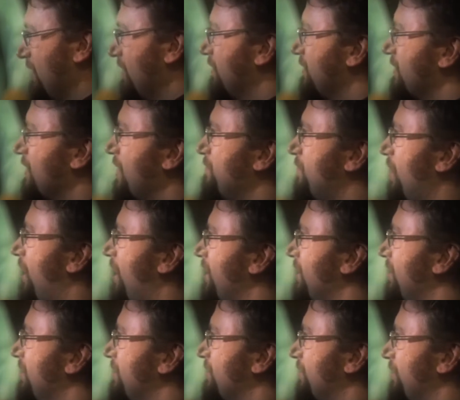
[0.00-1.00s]
Same
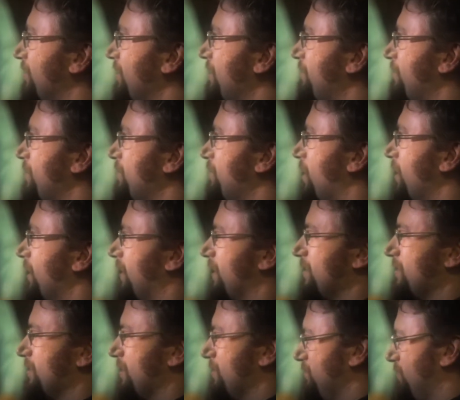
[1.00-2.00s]
bodies, 3 different
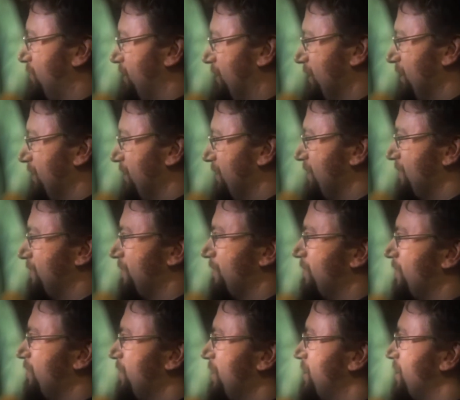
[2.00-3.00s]
markets, completely different
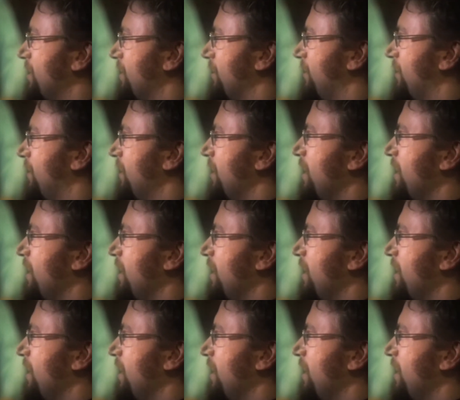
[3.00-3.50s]
from each other,